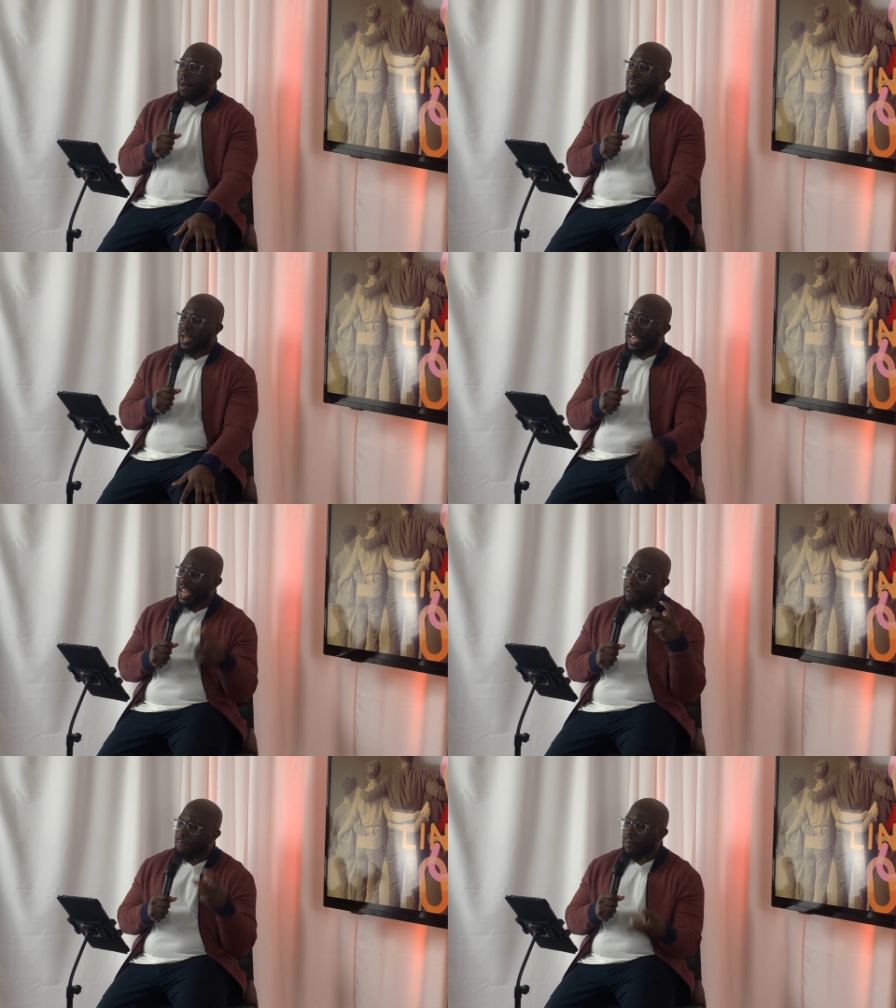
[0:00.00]
But
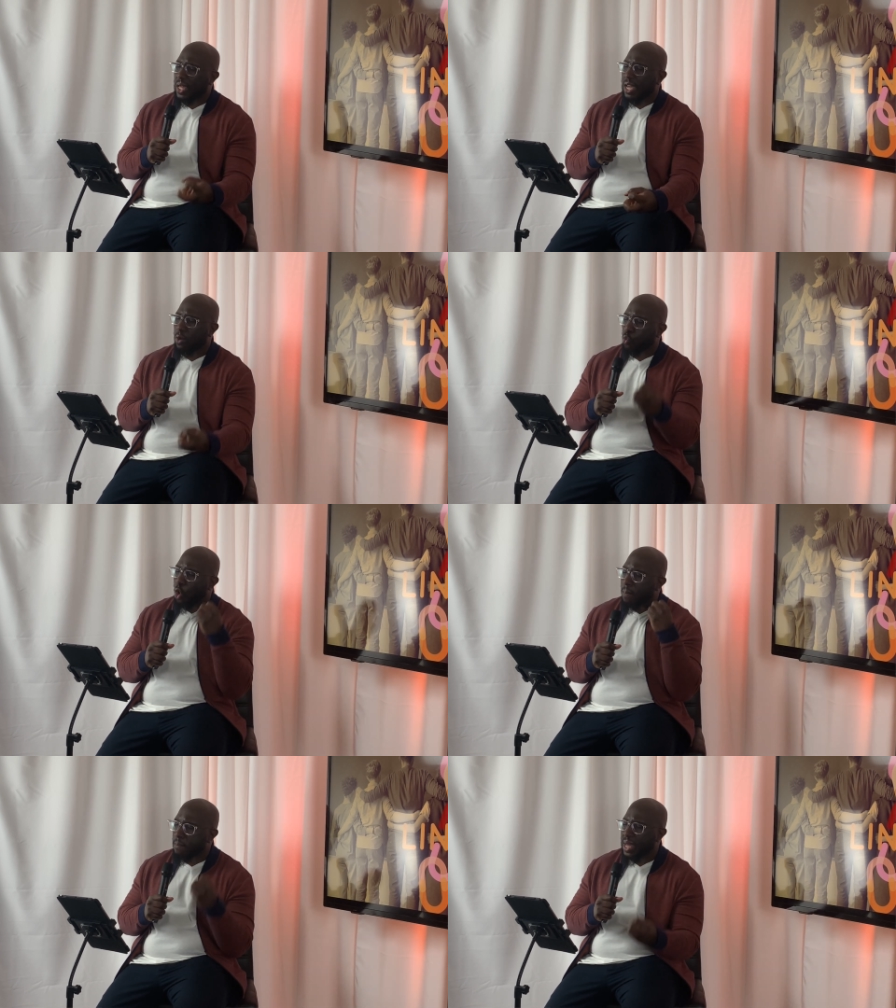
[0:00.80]
if it
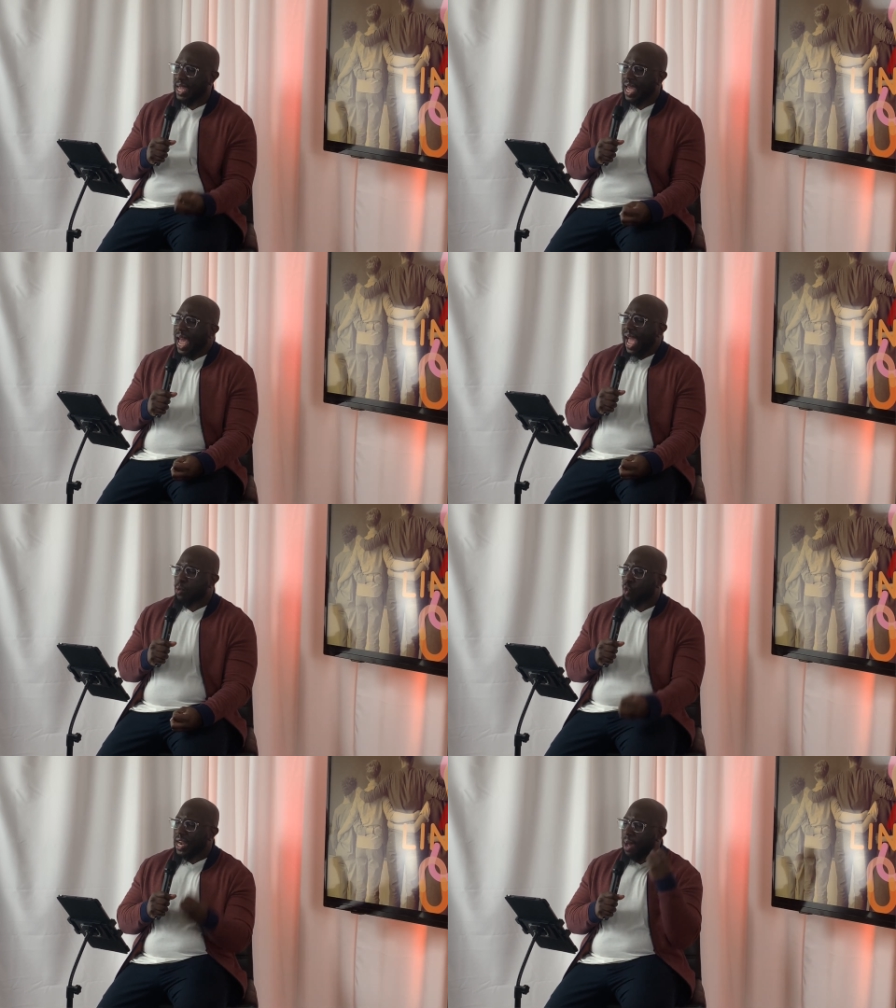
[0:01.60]
were me.
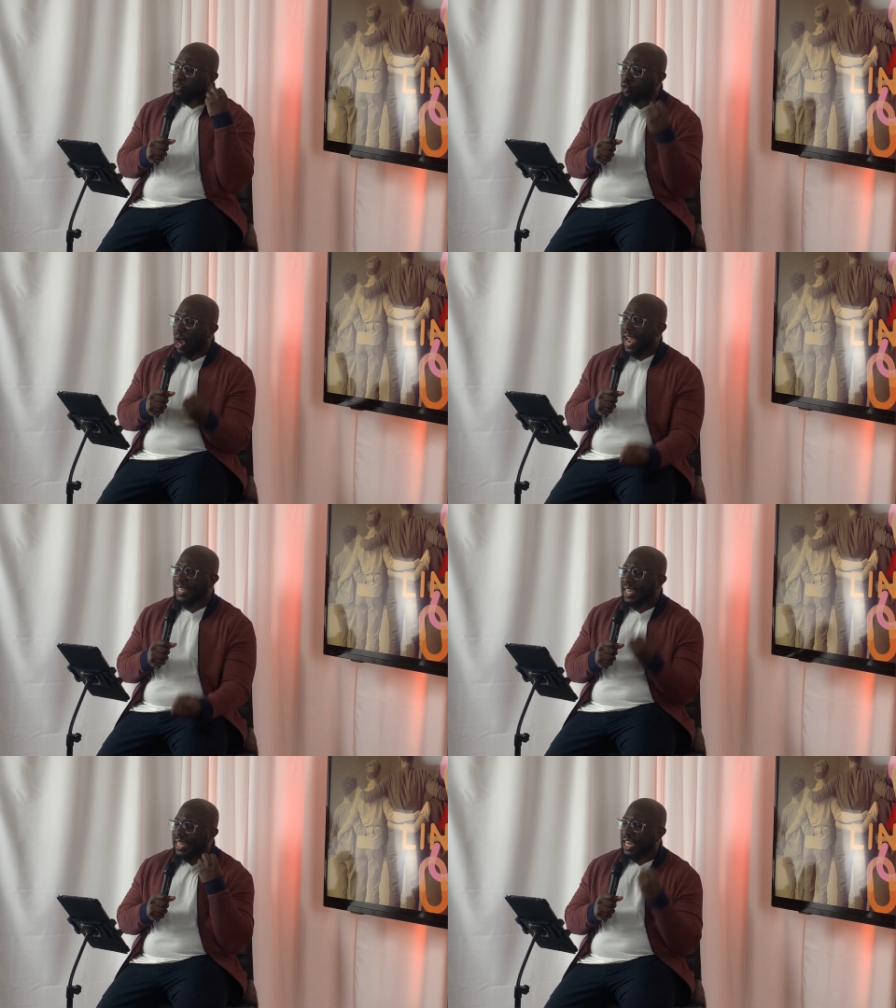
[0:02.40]
And what I'm trying
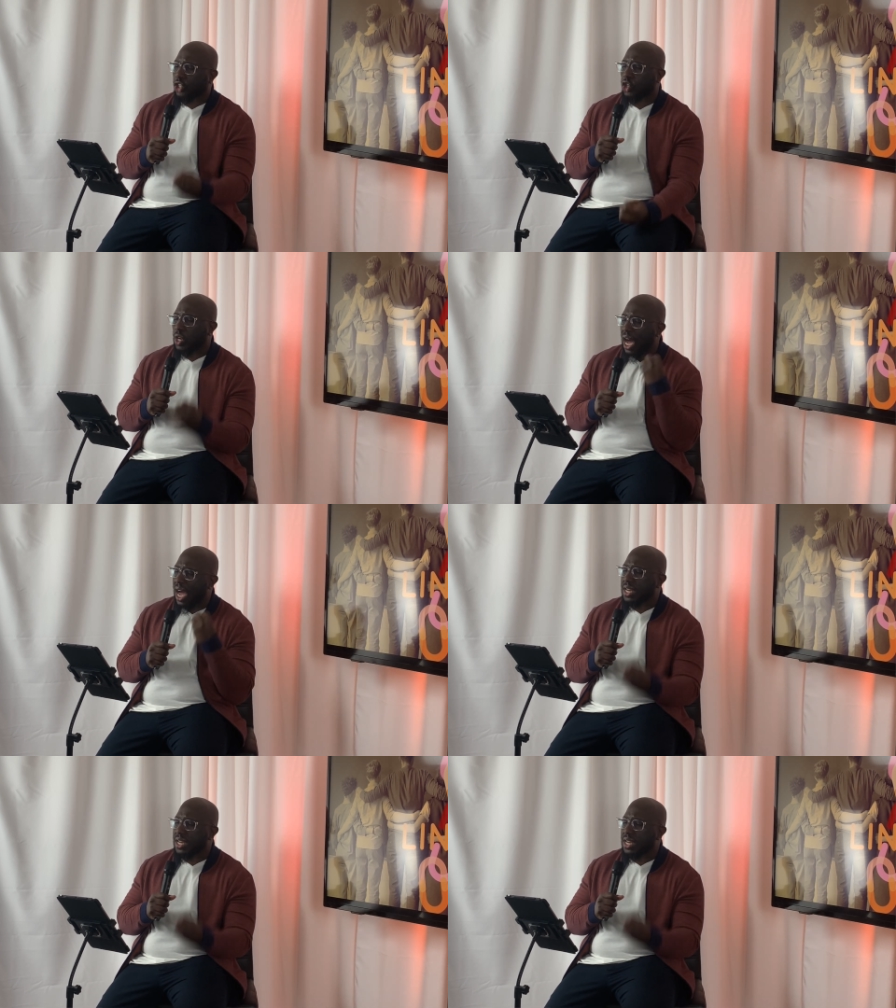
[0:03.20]
to get you to